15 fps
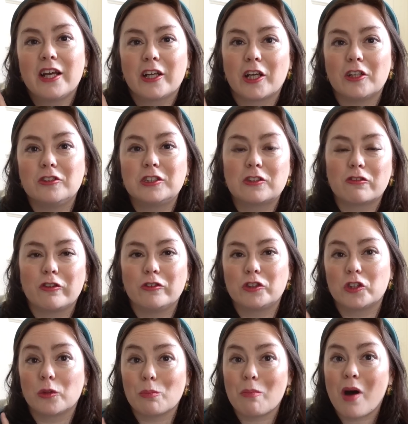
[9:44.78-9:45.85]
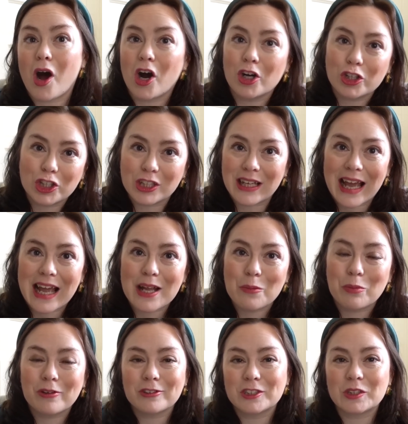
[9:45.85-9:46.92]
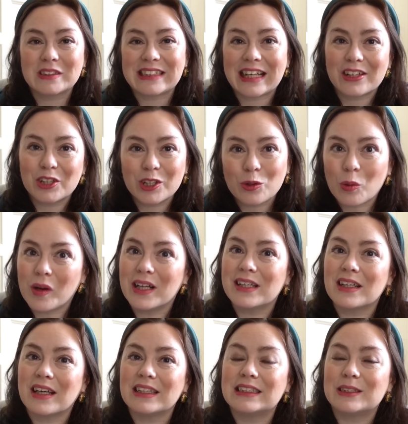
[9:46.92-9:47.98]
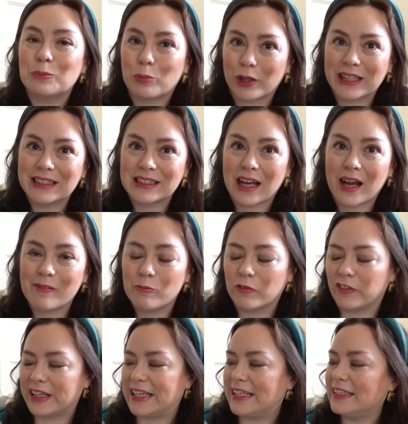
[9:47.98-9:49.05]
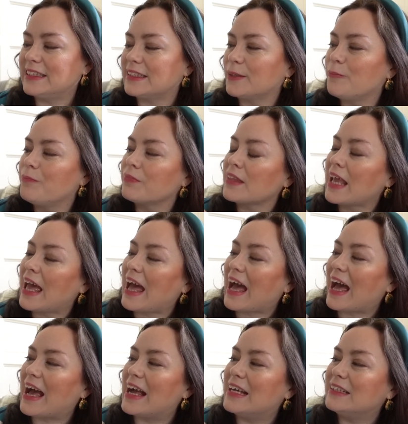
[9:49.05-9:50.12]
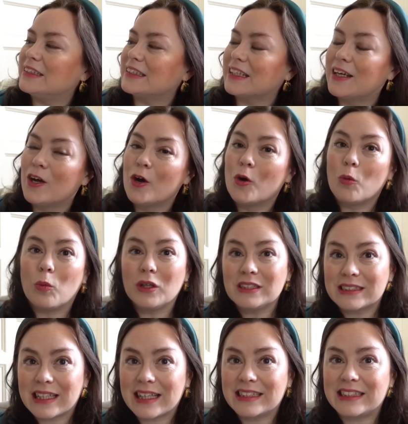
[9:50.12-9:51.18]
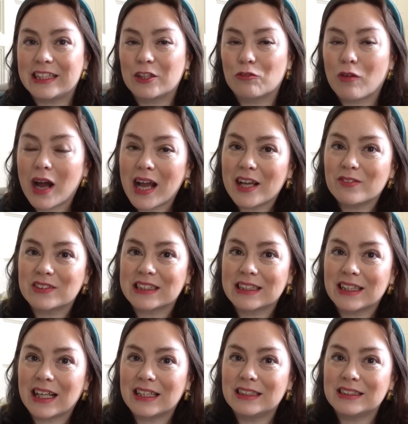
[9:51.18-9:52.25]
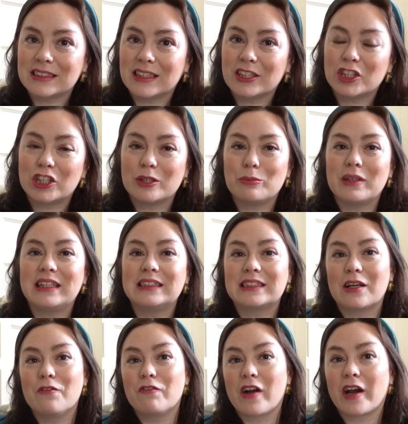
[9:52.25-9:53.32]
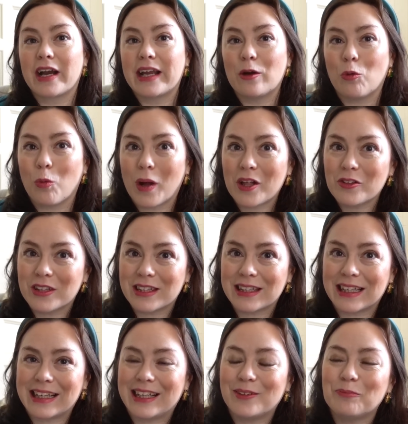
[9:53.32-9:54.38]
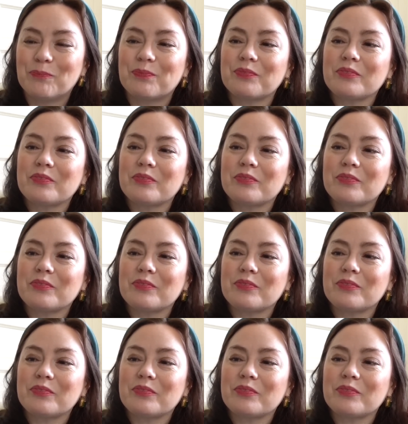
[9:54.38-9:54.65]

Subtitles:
goes through sort of March and April, so it's actually quite a nice springtime read. And once Kitty arrives in London, she meets a very wealthy